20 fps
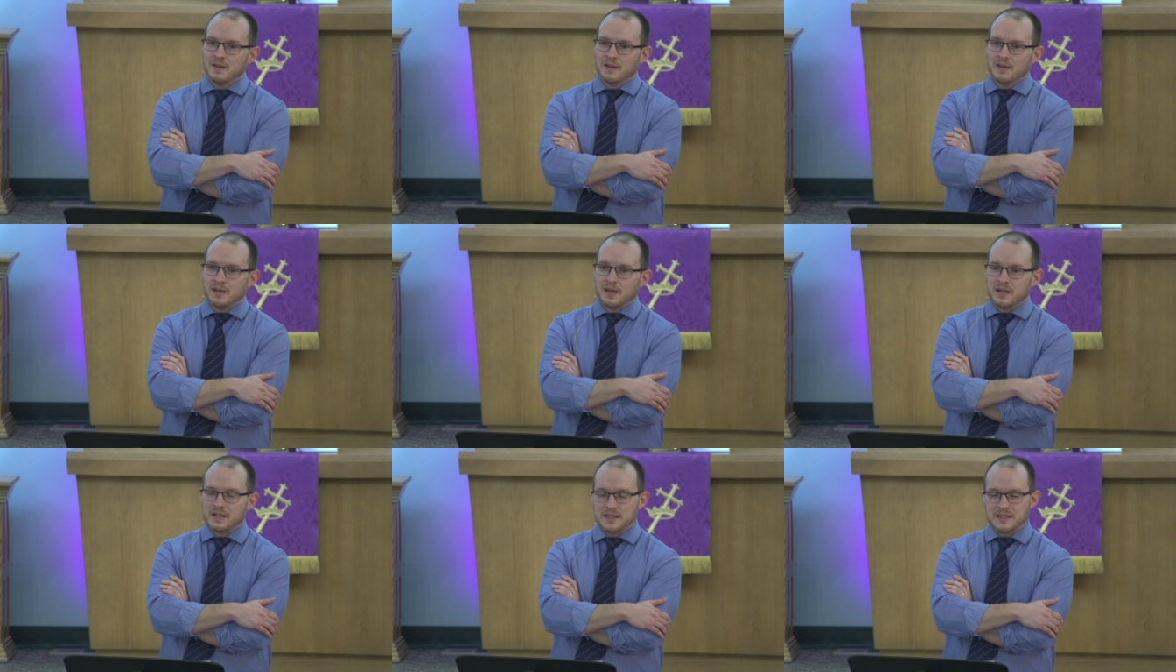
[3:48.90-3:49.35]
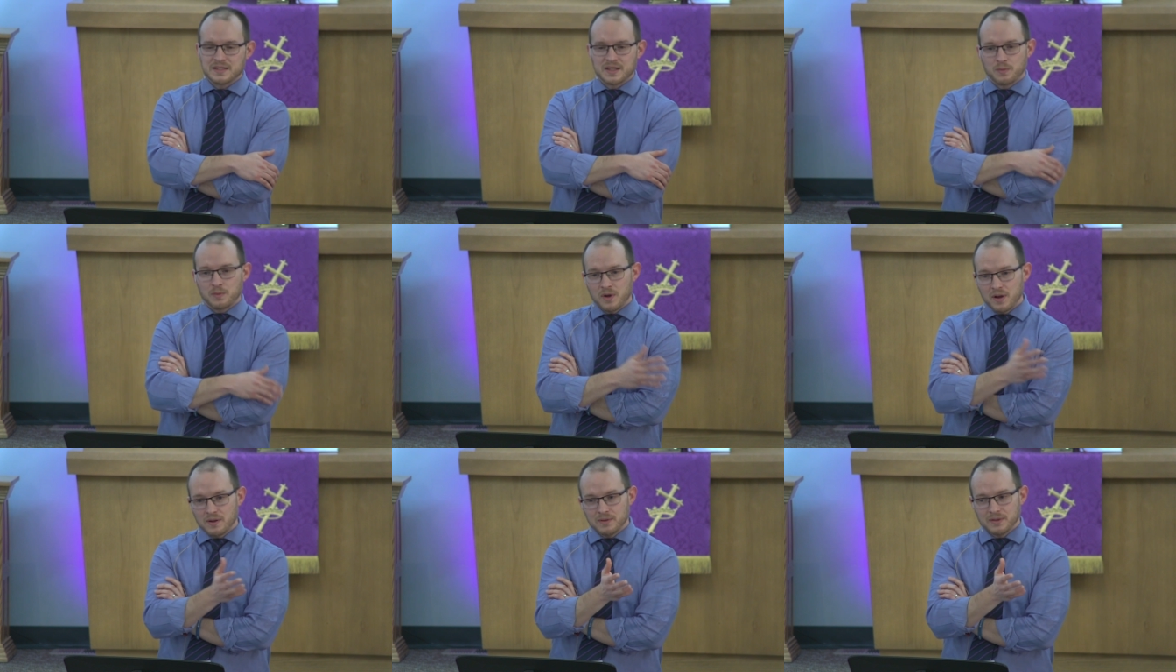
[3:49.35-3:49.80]
And he said,
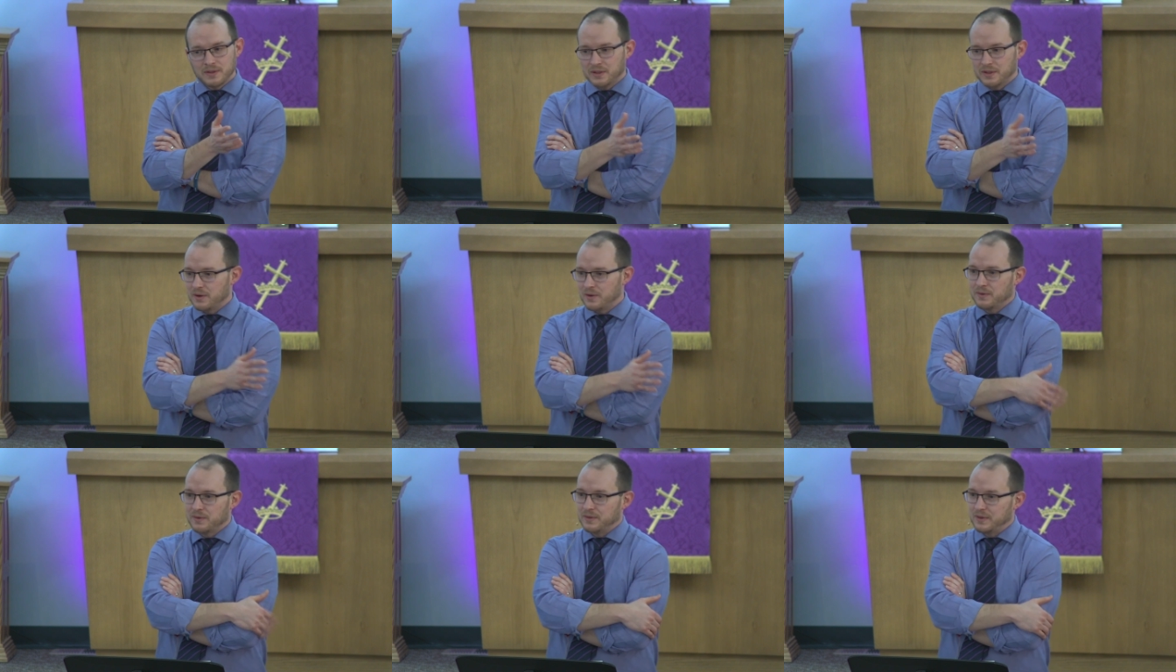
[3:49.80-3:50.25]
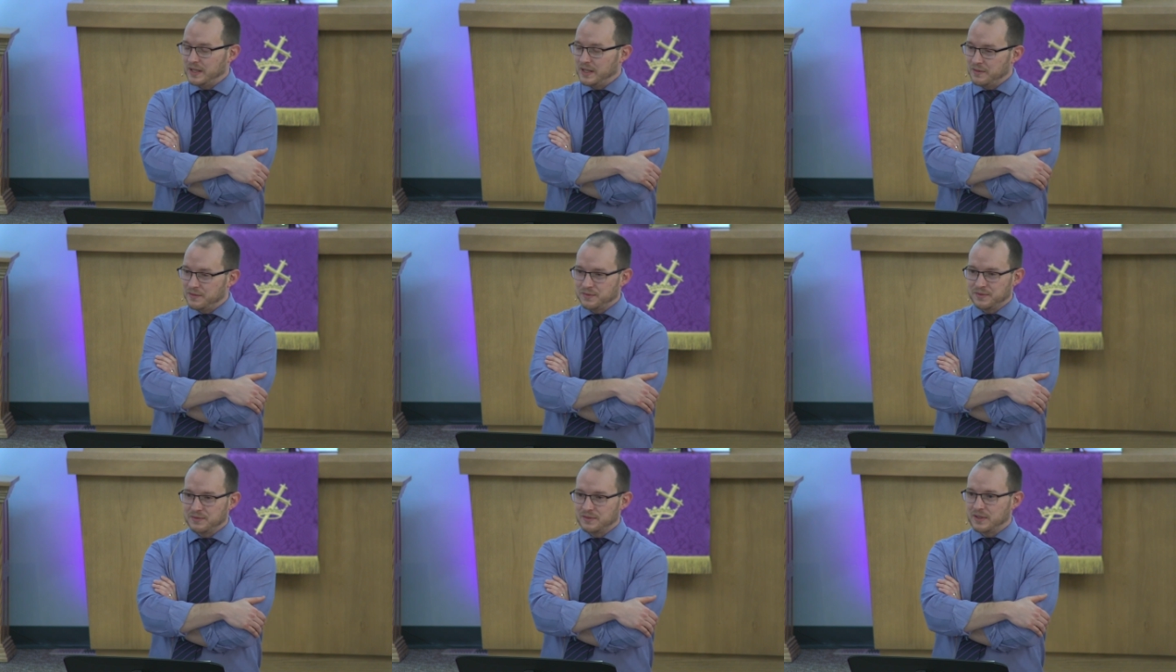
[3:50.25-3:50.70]
Well, you know,
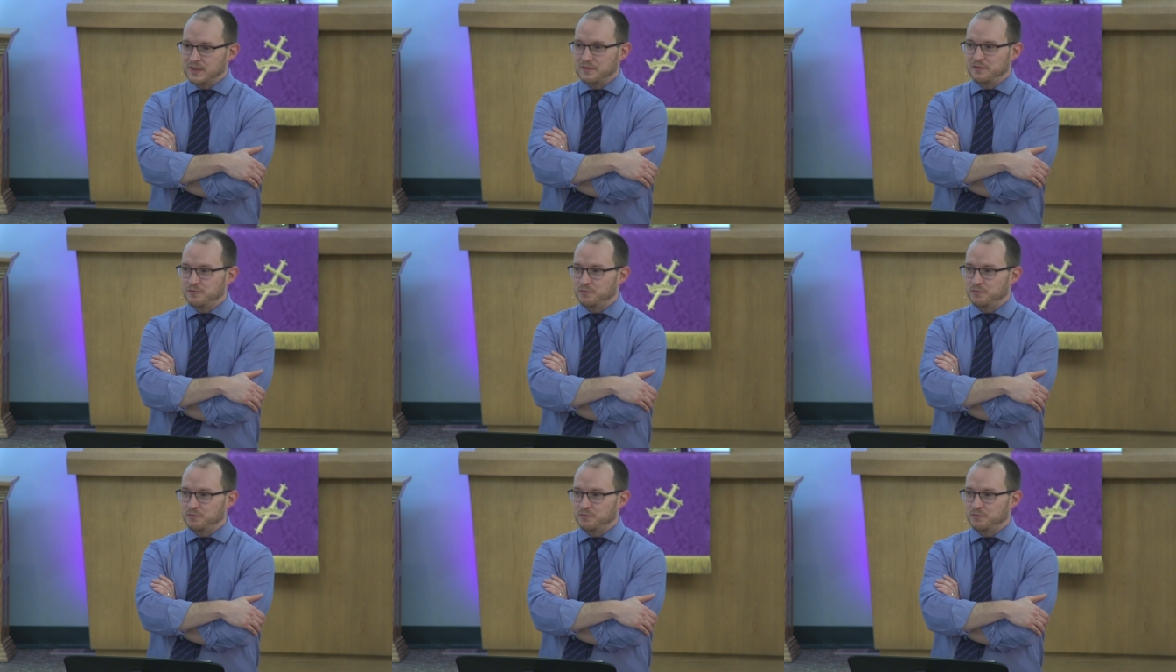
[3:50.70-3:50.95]
if, if